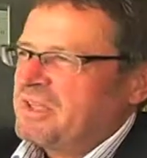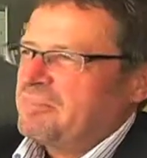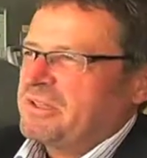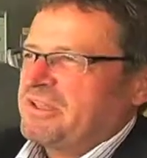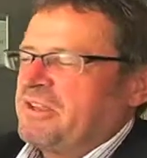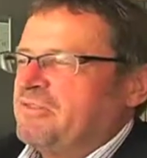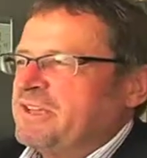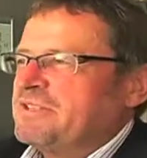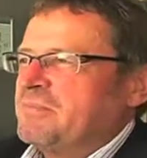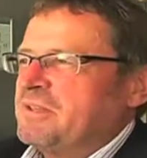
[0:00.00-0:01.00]
But
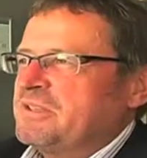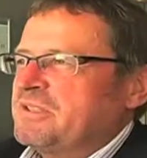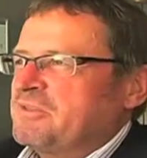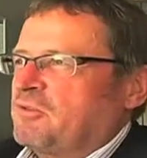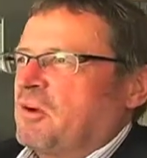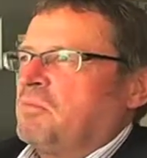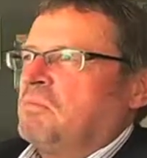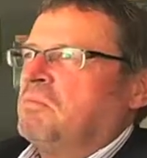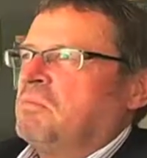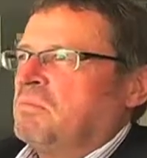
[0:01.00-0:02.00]
investments
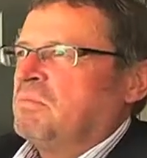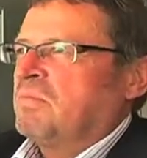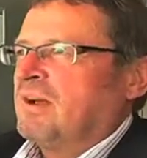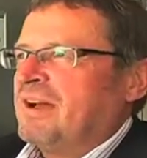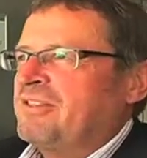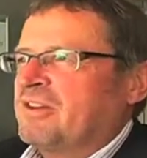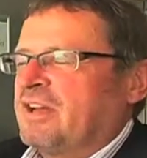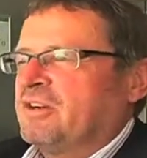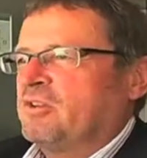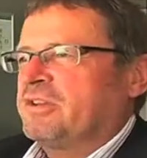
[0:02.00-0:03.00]
from other
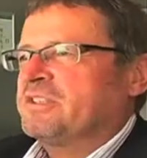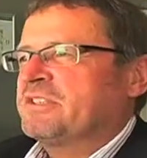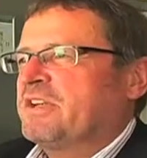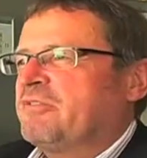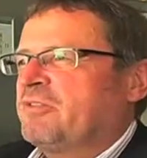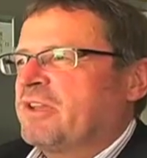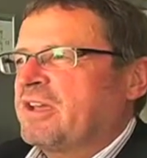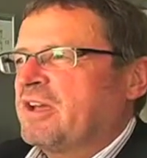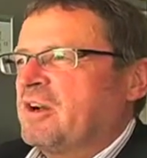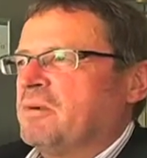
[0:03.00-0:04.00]
countries, if they
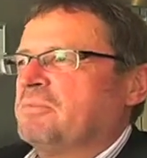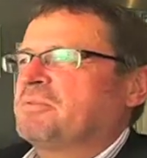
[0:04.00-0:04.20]
help